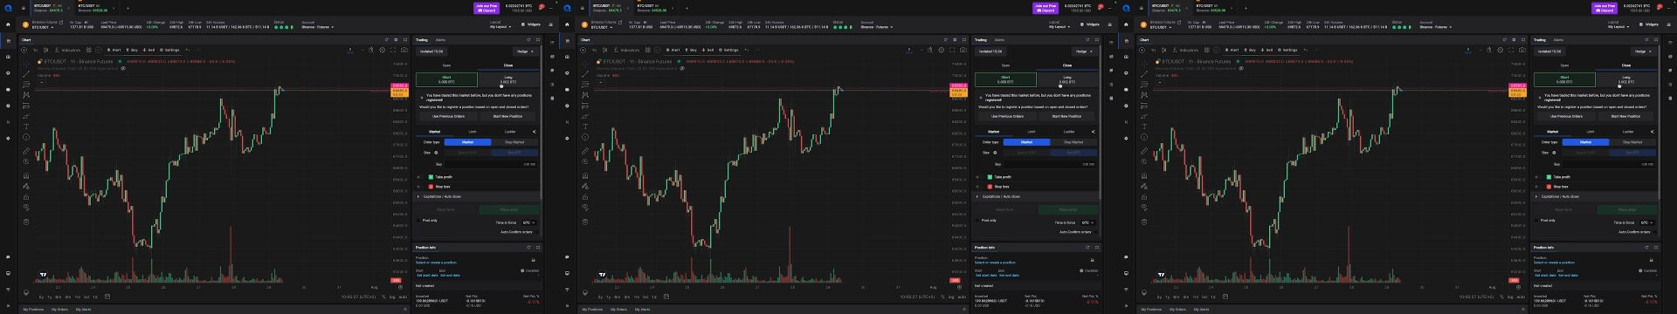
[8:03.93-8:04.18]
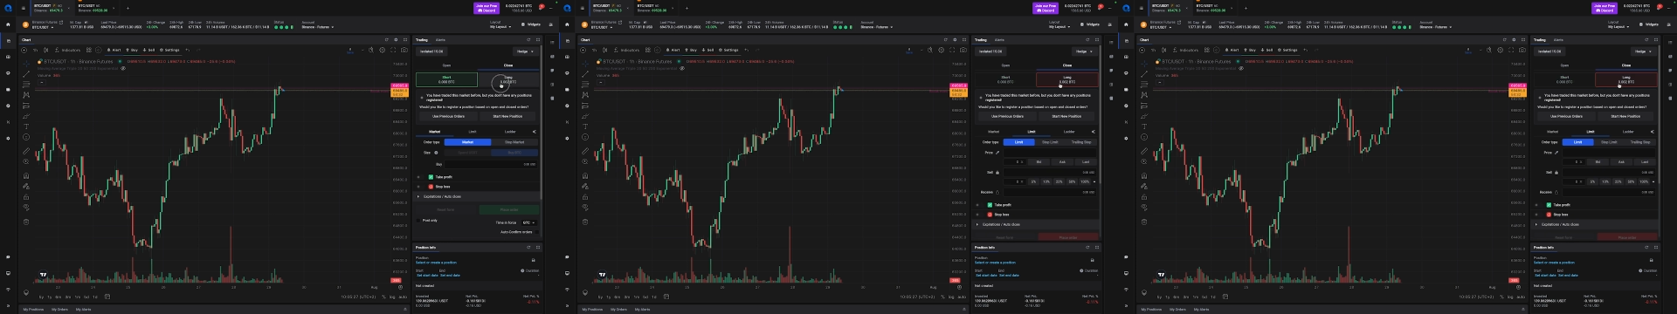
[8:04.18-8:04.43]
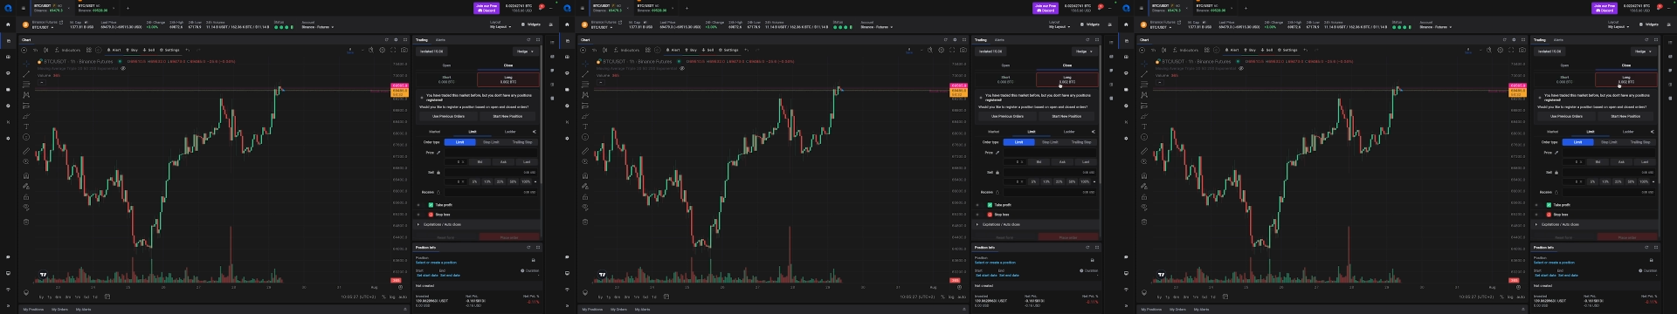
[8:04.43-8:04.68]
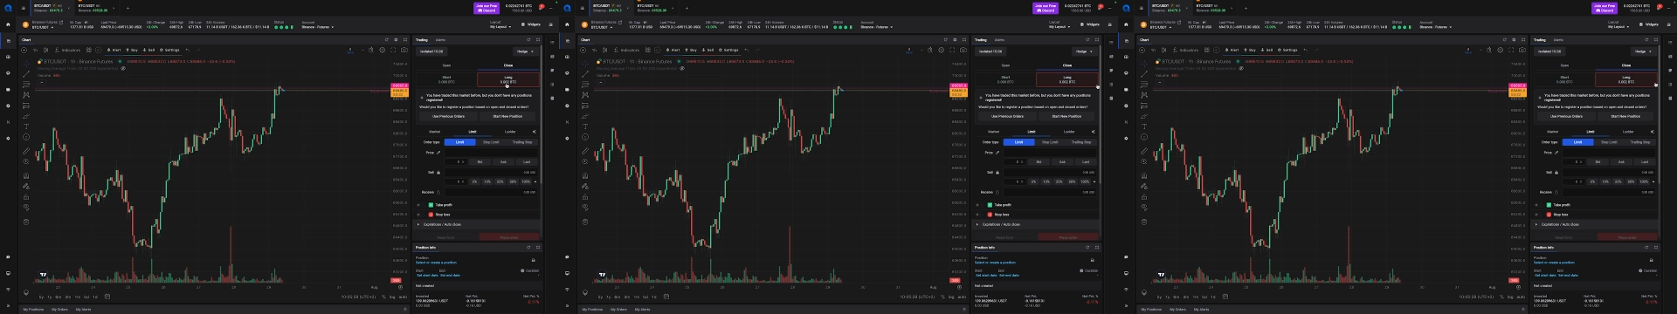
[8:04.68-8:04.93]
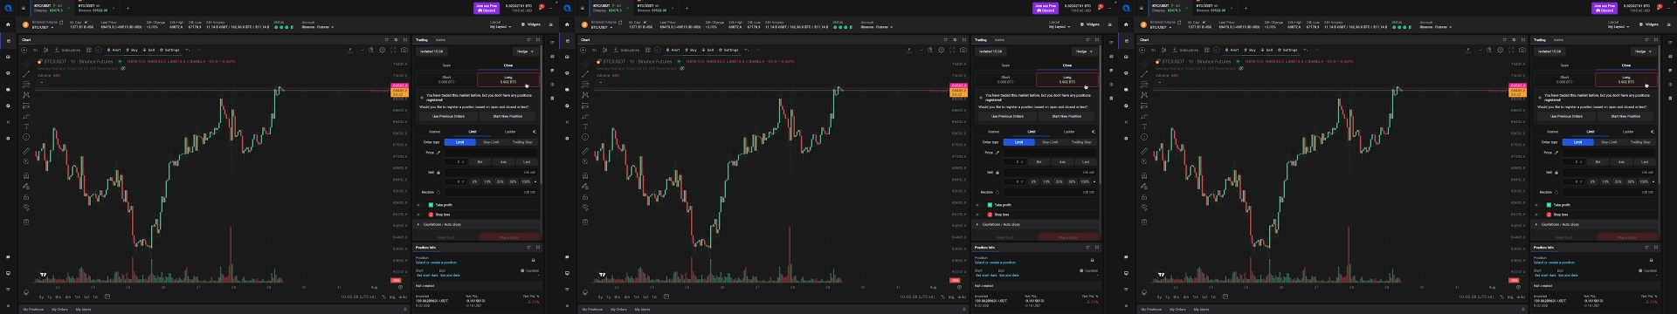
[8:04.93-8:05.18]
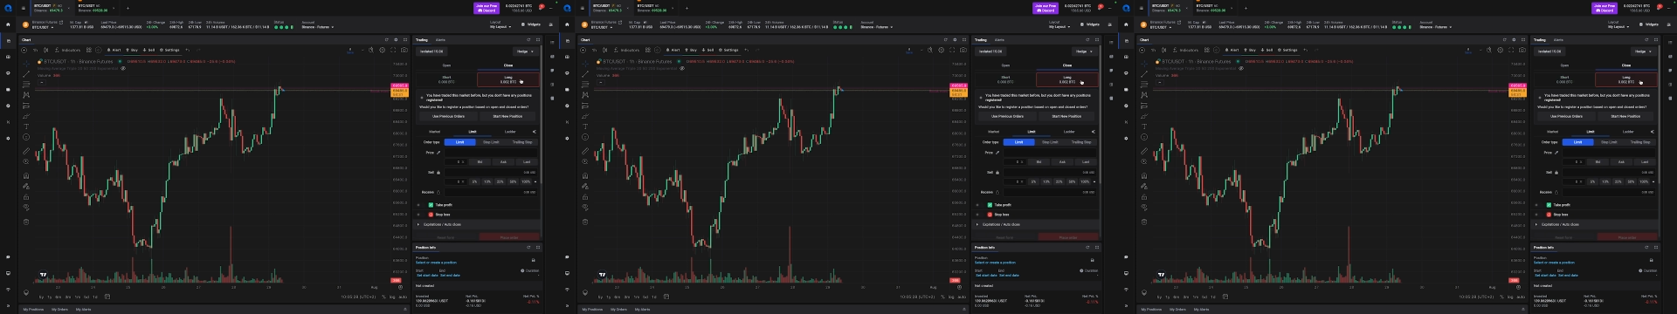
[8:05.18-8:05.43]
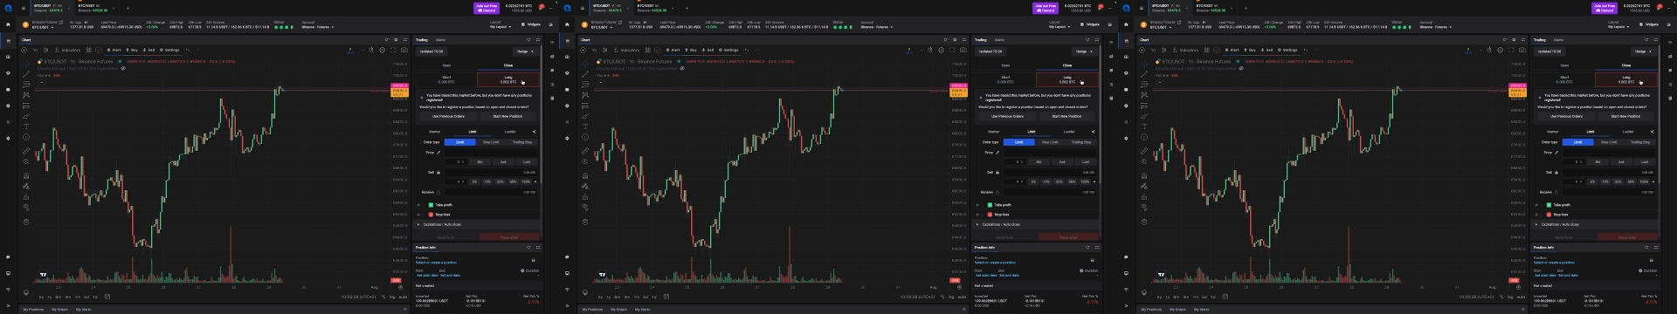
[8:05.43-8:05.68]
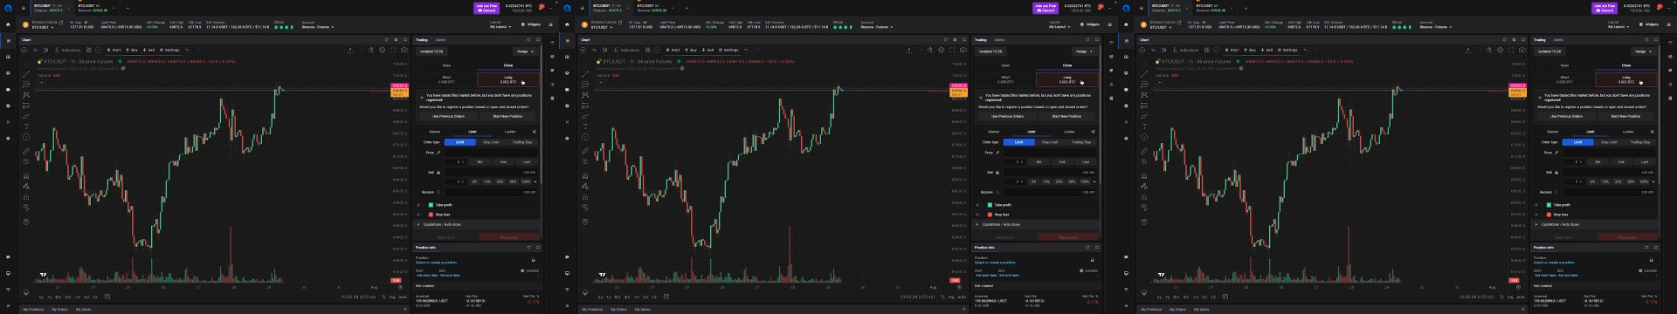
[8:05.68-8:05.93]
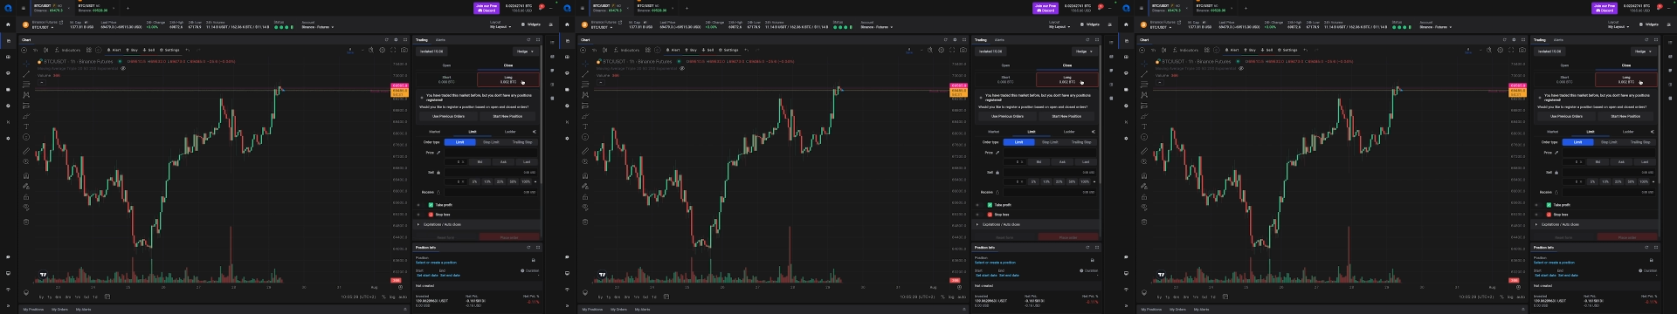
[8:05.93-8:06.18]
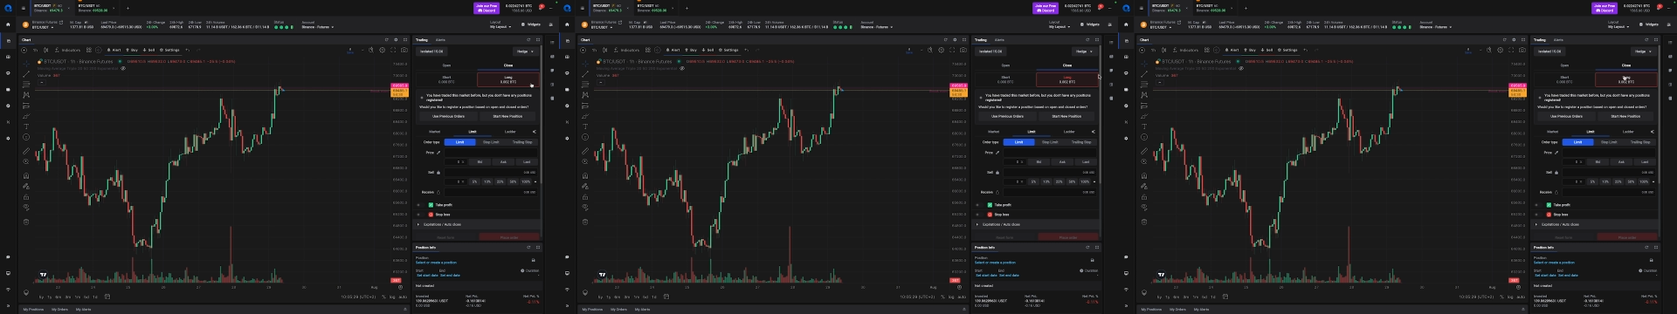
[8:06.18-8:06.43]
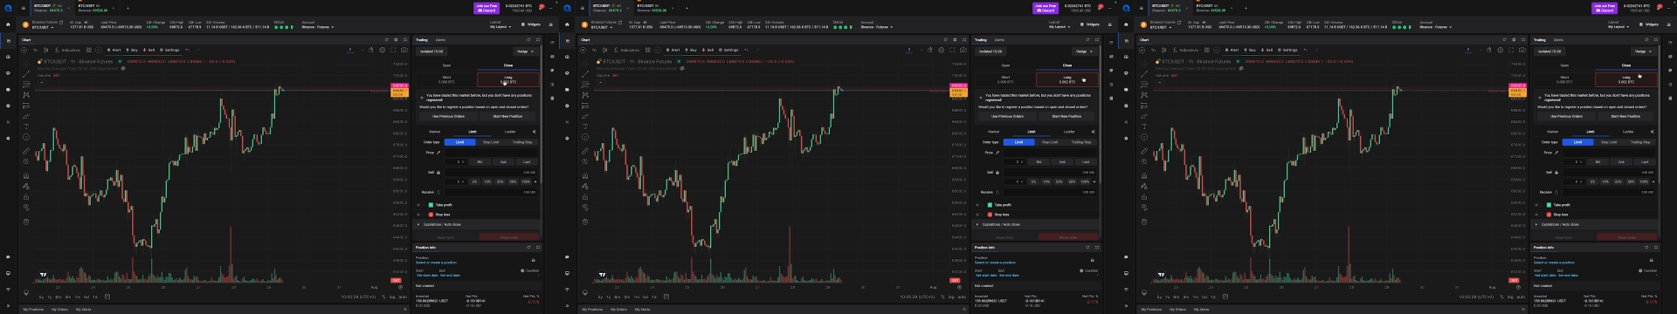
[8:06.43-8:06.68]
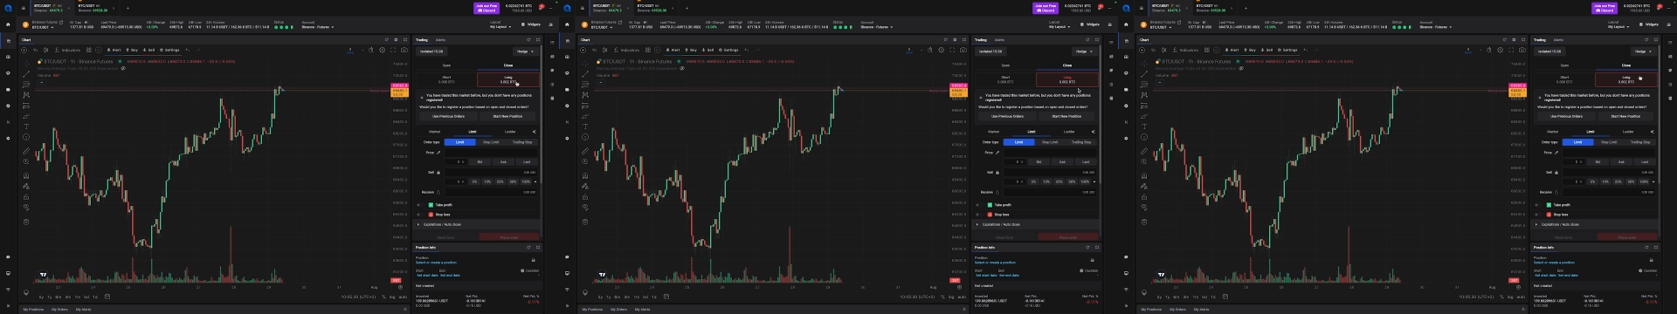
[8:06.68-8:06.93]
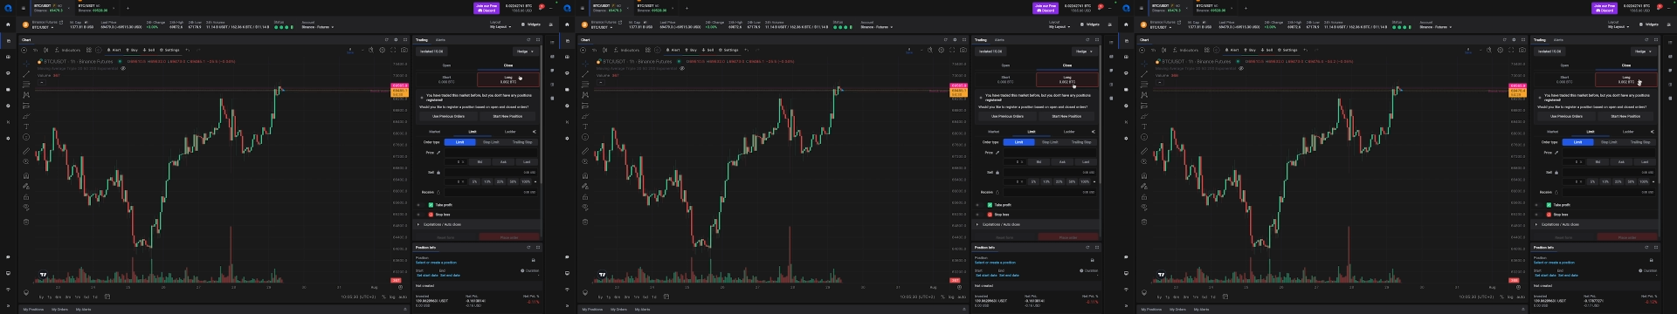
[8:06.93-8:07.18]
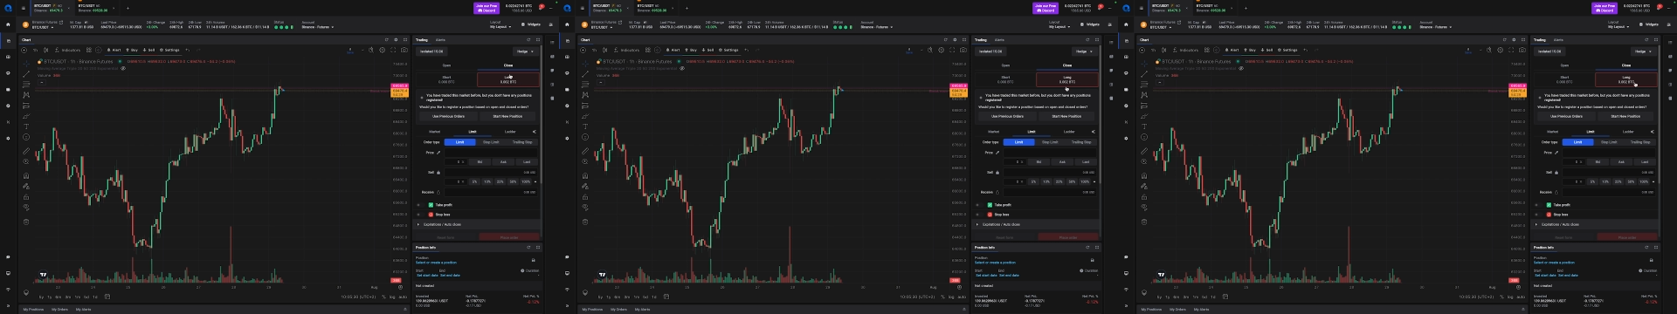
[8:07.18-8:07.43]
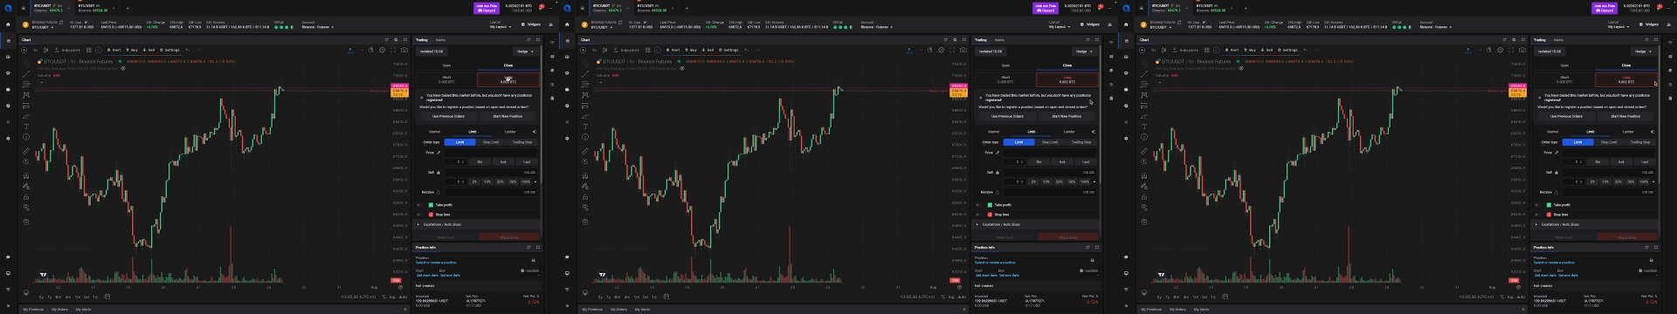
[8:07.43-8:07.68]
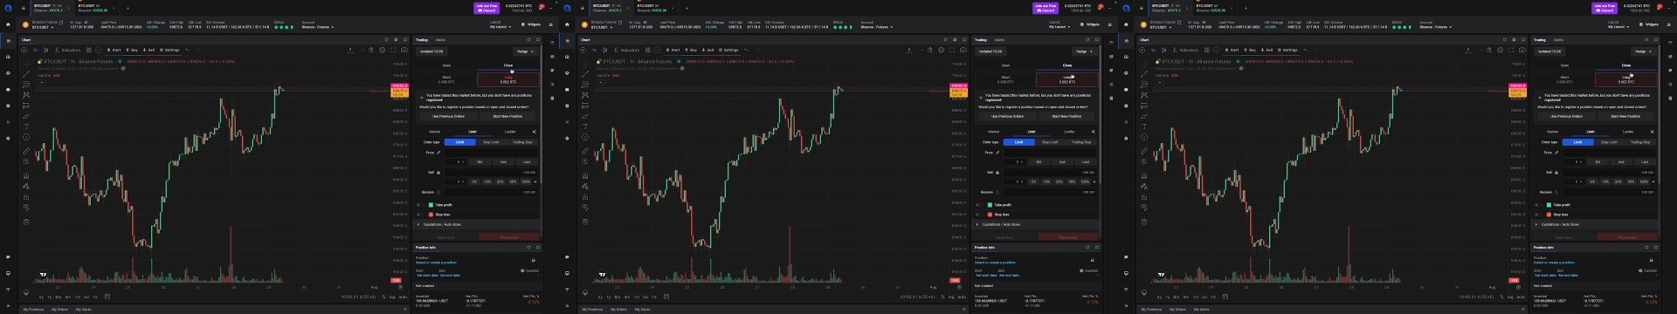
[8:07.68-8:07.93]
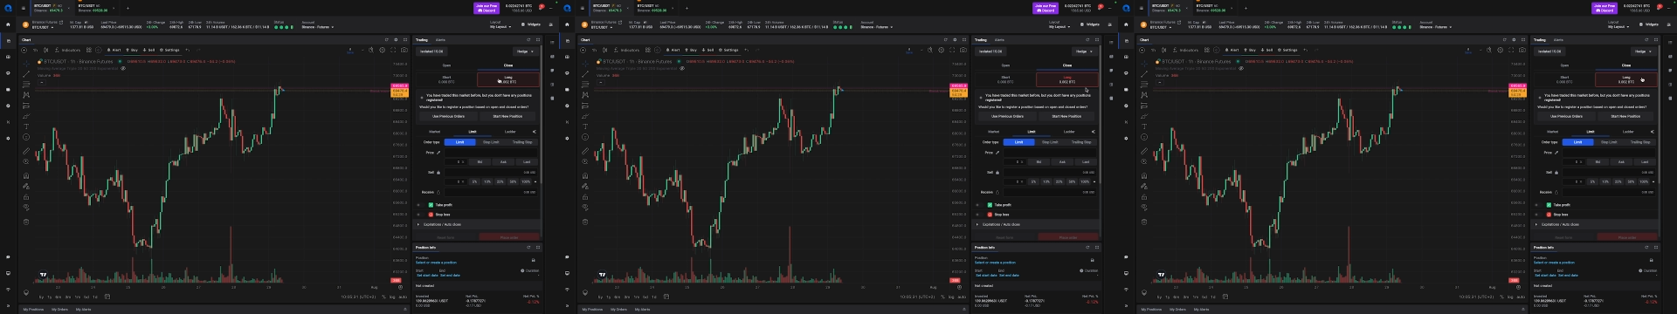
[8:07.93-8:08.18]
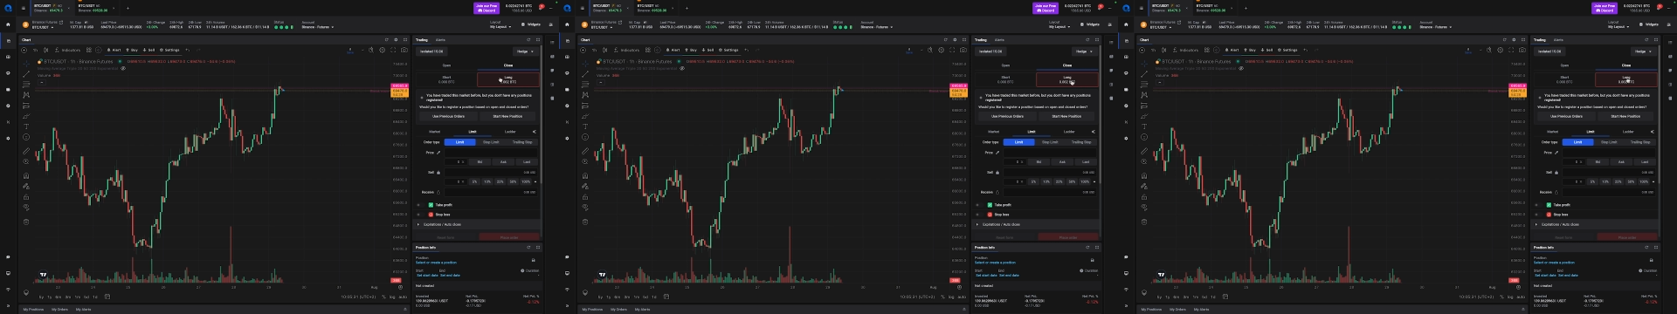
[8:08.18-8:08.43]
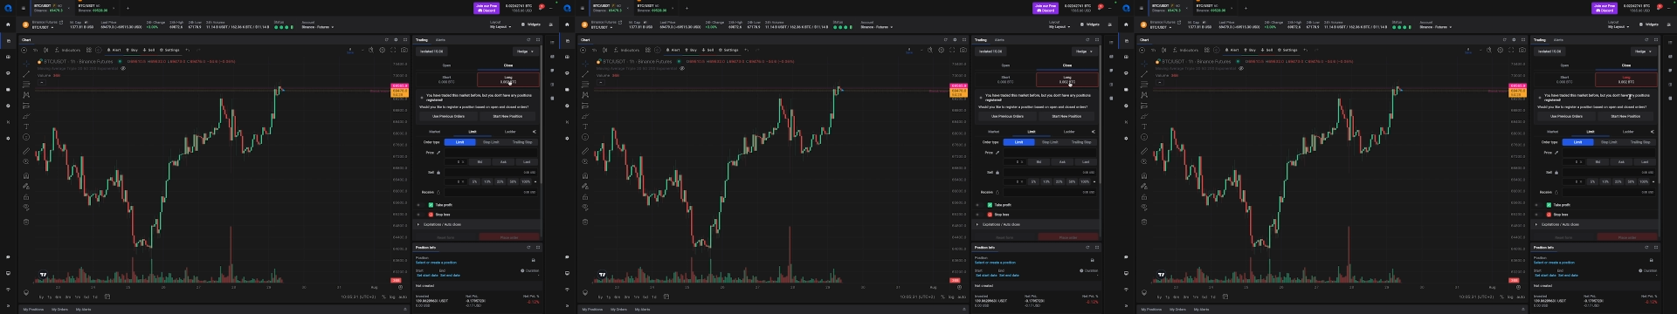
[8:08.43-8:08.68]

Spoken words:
No face is visible, so there are no lips to read.